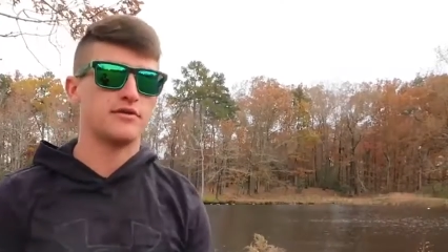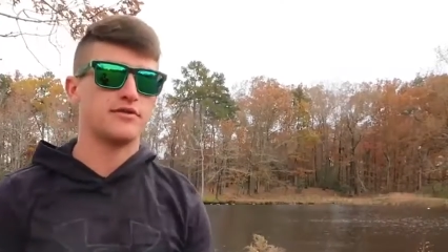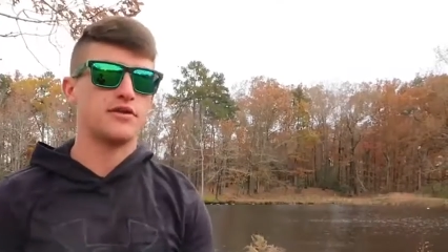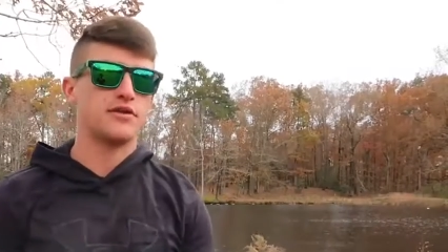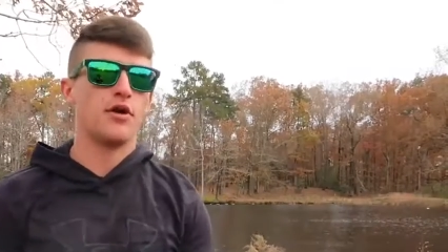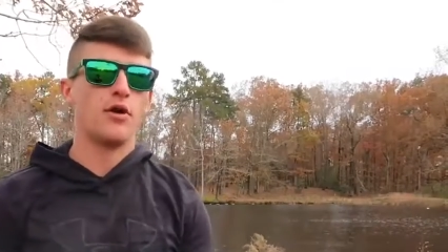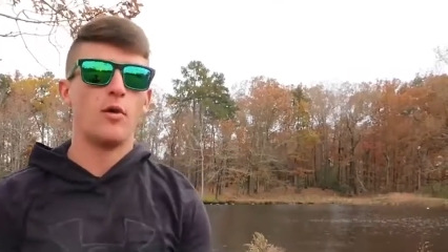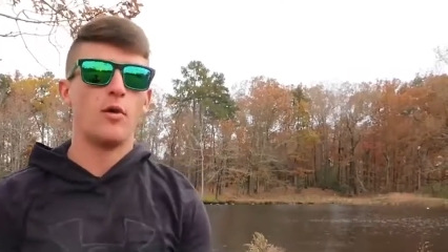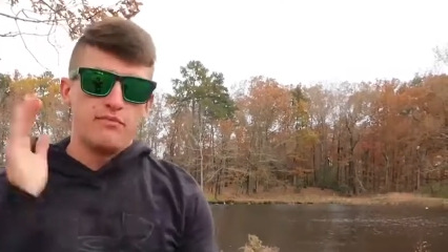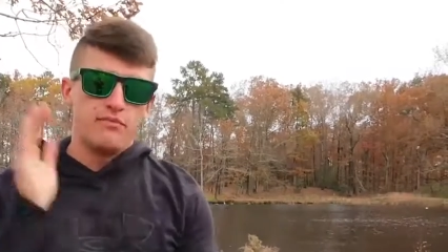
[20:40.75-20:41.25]

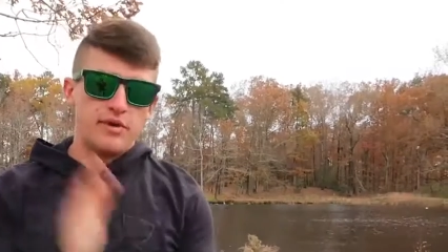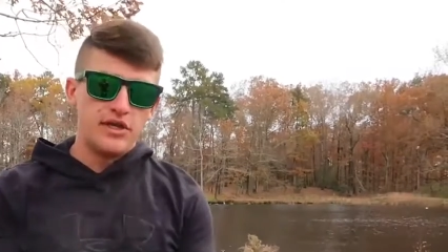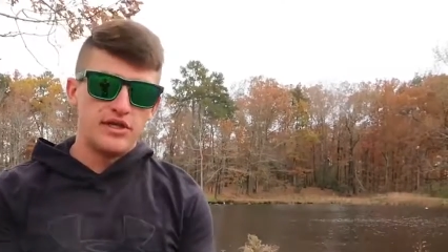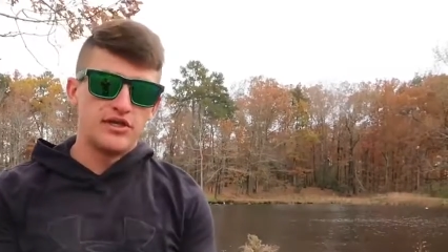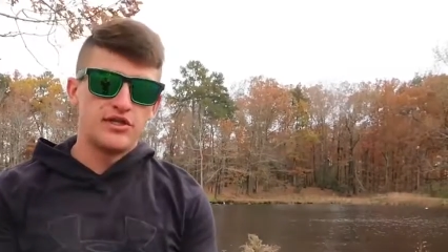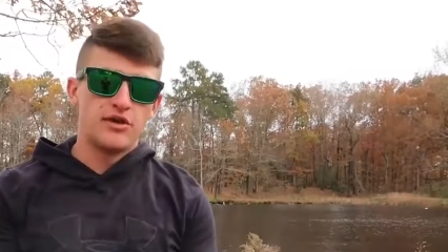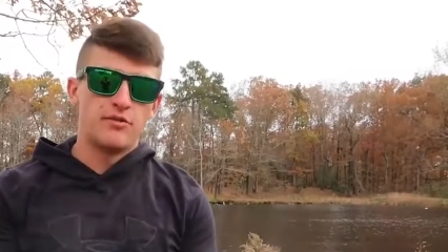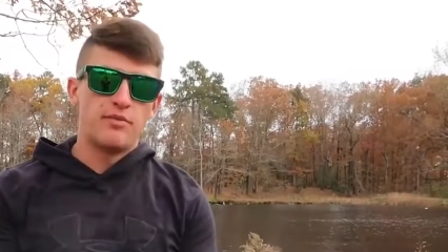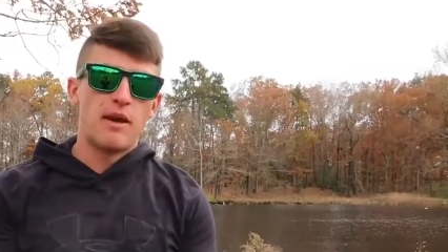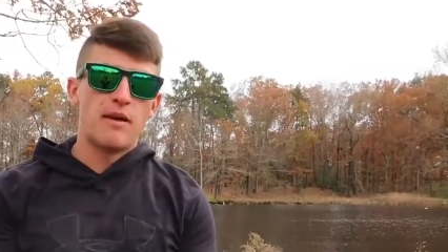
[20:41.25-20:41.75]
So be
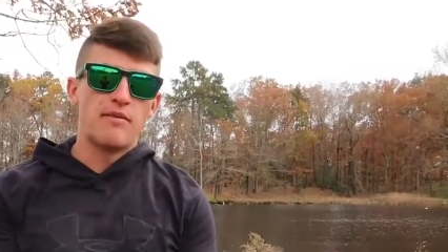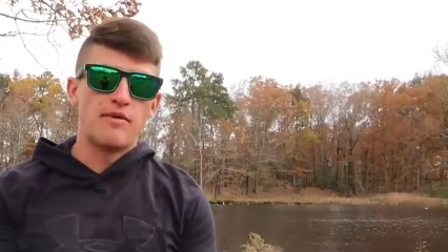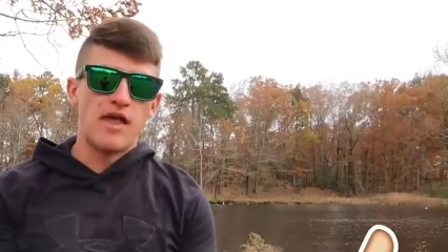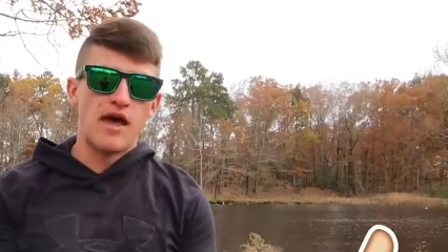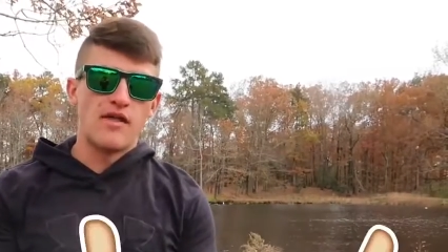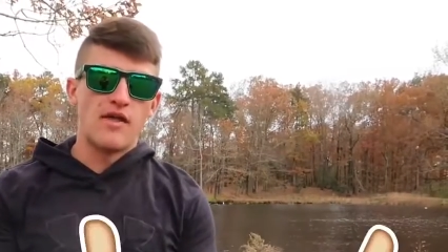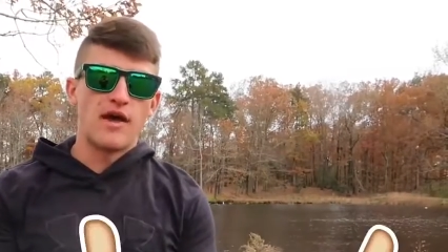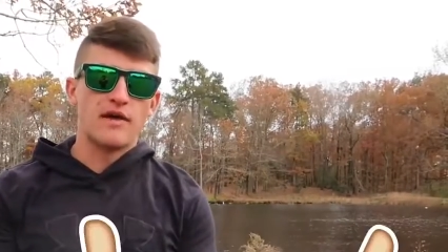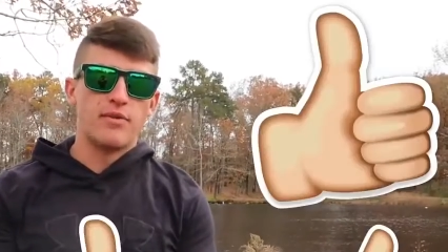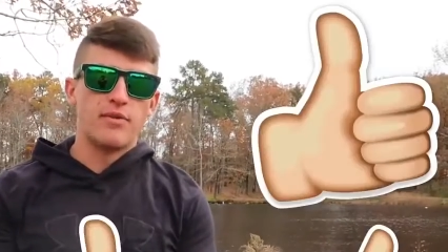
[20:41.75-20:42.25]
sure to pepper
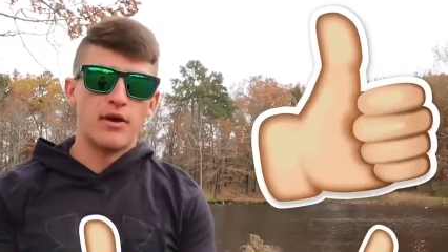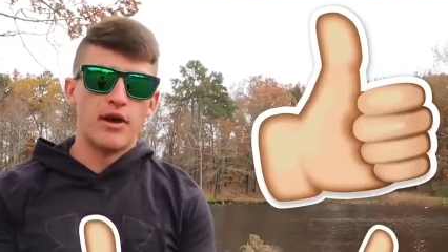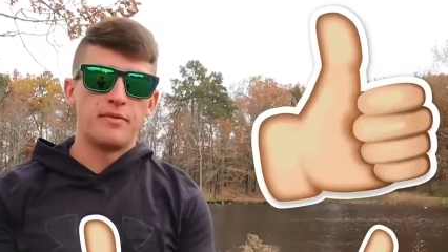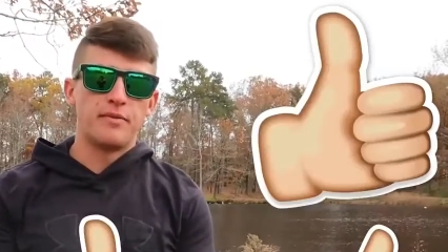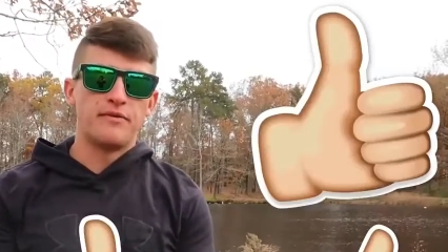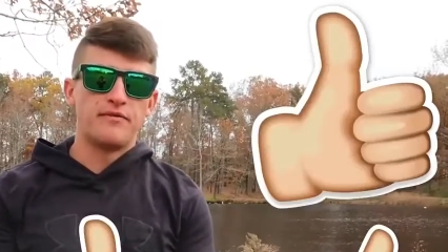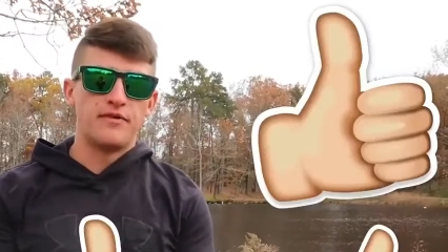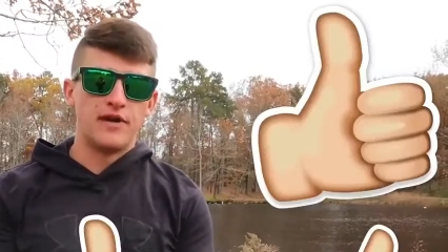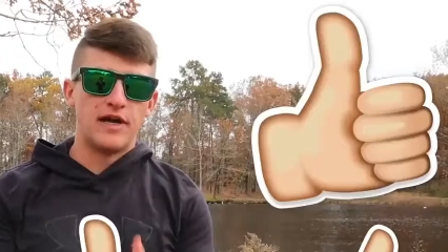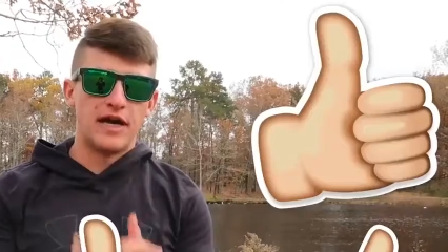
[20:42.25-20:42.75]
that like button
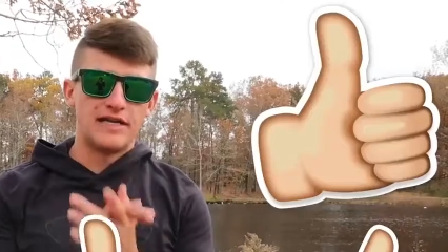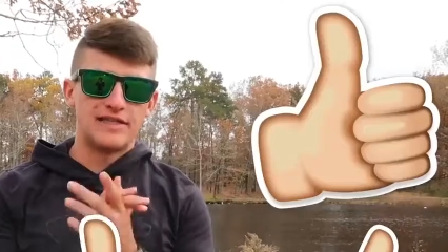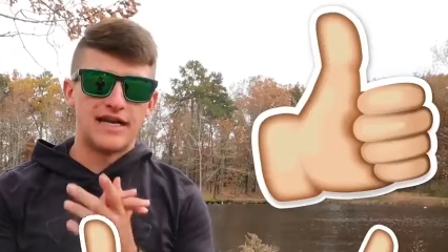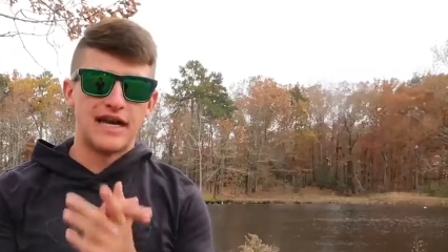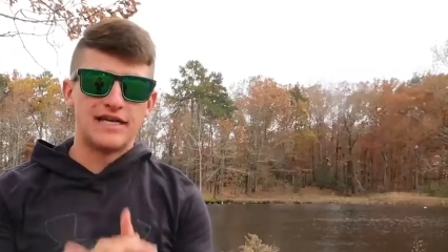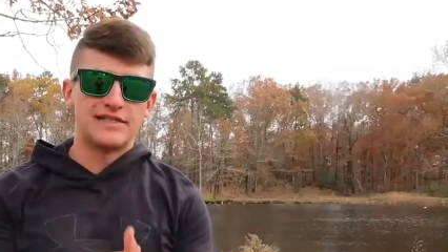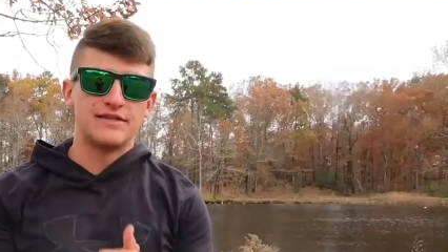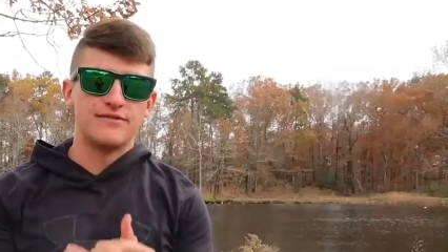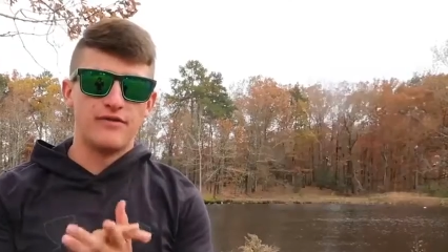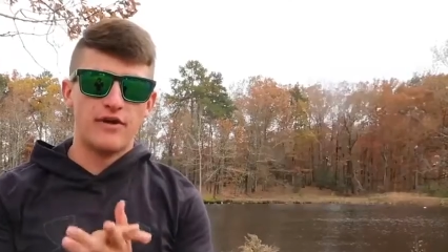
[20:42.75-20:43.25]
up if you guys
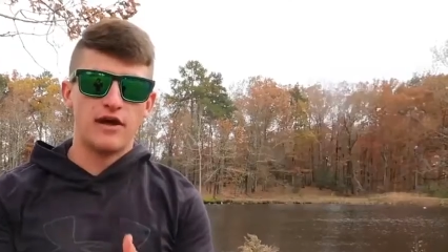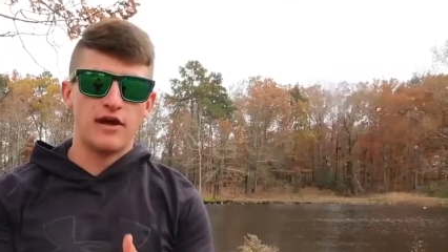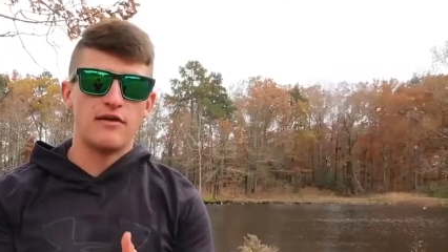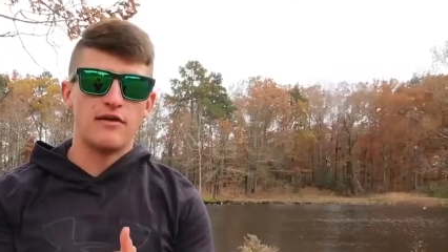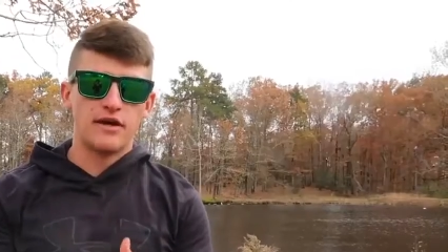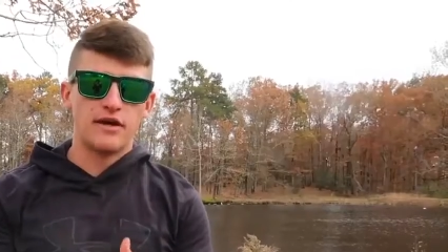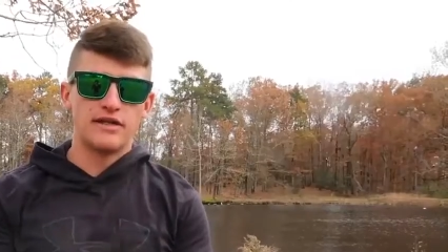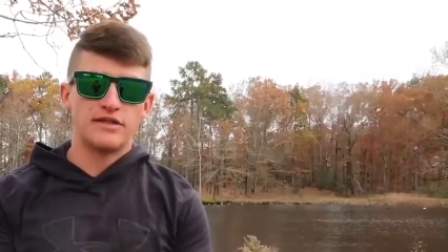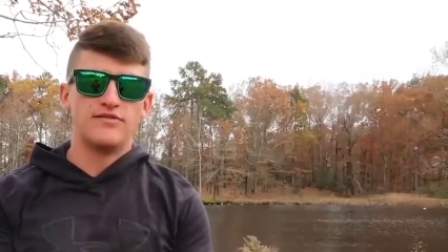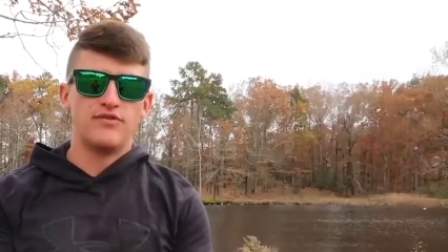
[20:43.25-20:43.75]
got some
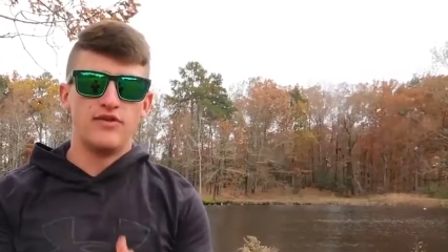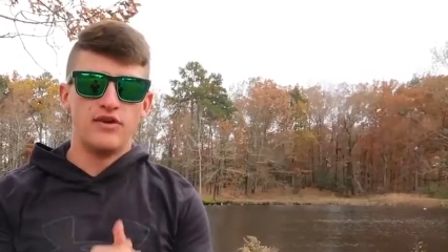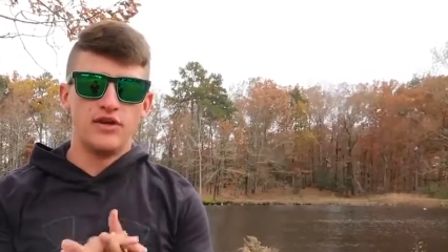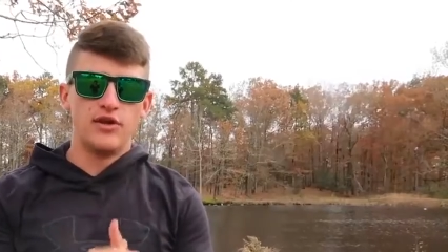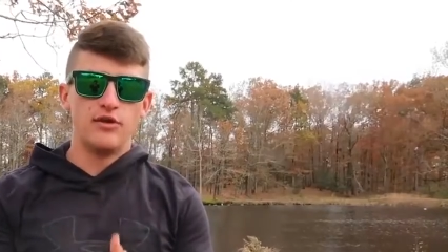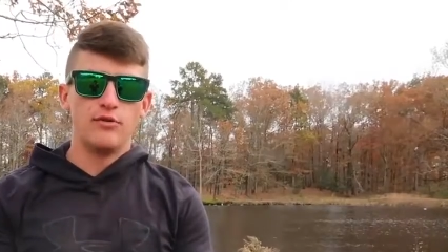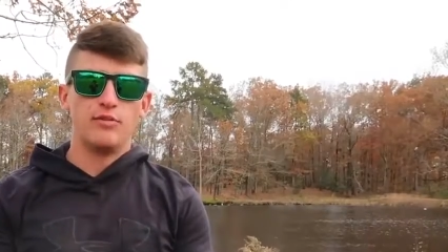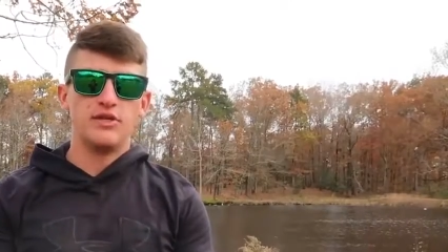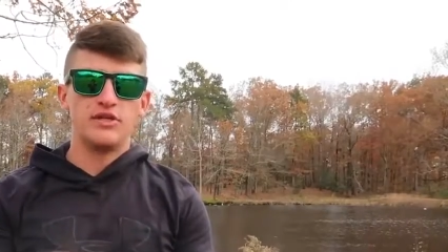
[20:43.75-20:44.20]
value out of this video.